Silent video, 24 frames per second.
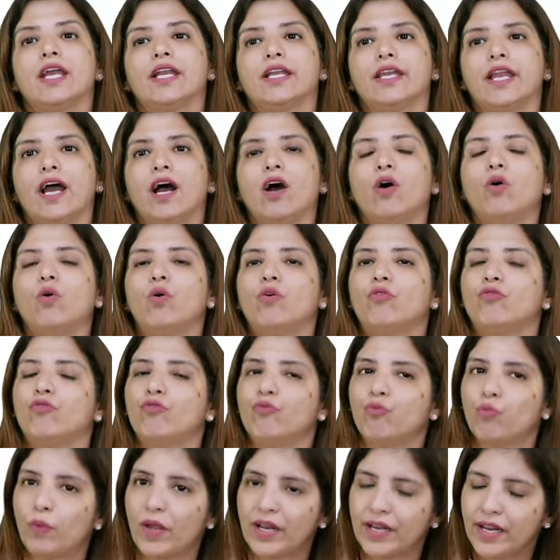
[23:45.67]
Now,
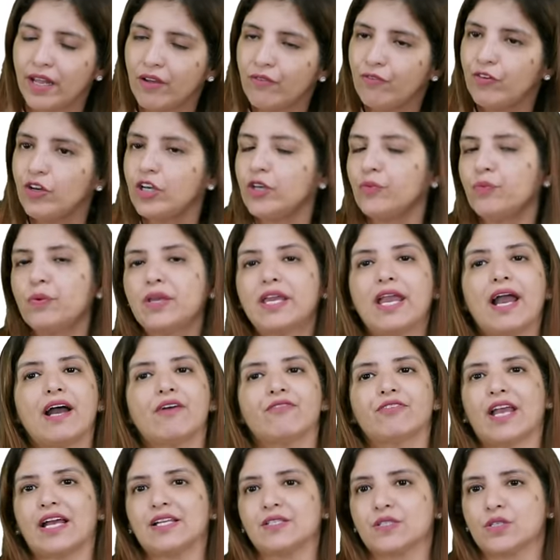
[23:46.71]
whenever we
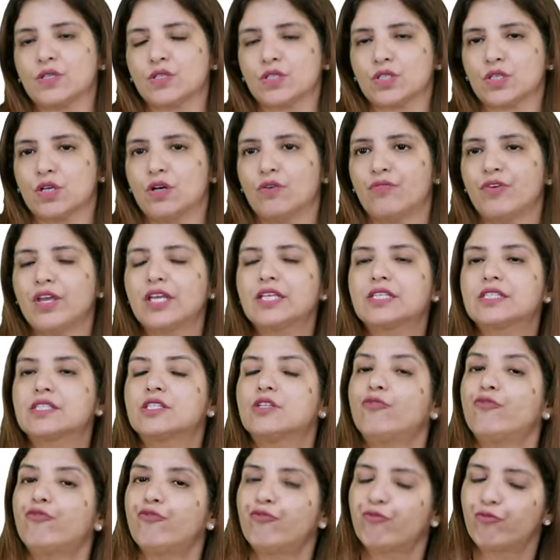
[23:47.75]
have cancer cervix,
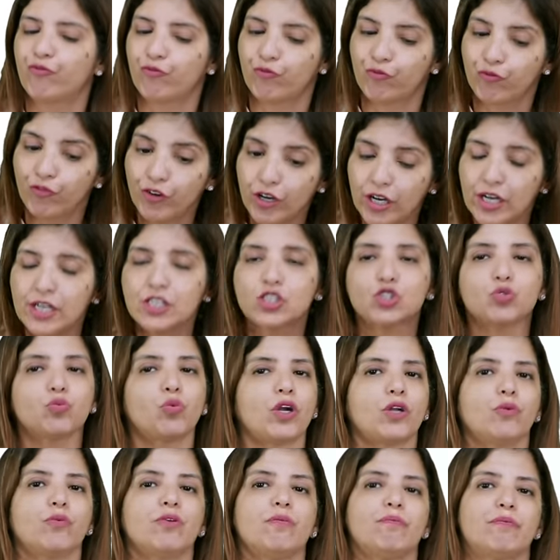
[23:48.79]
the first
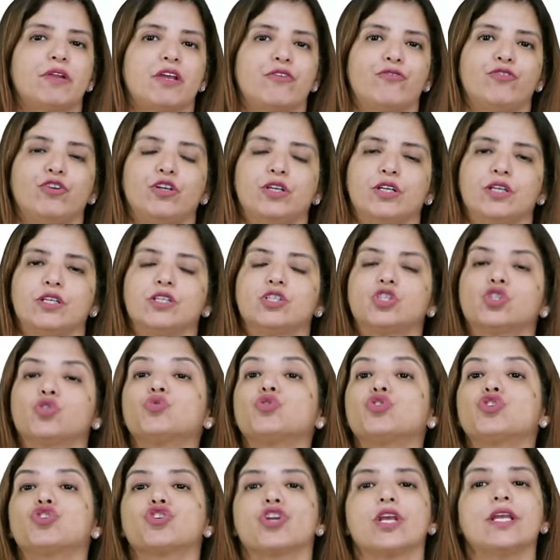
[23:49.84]
what we prefer is to
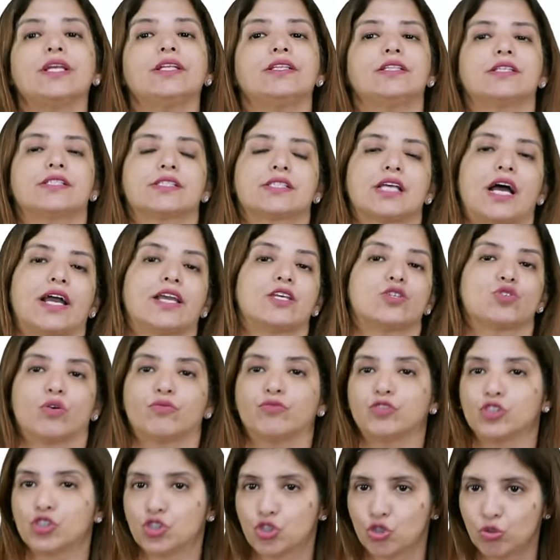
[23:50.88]
shrink the size
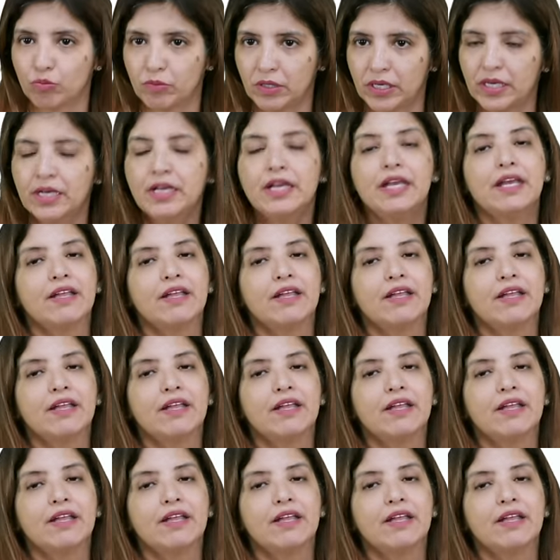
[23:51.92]
of the tumor.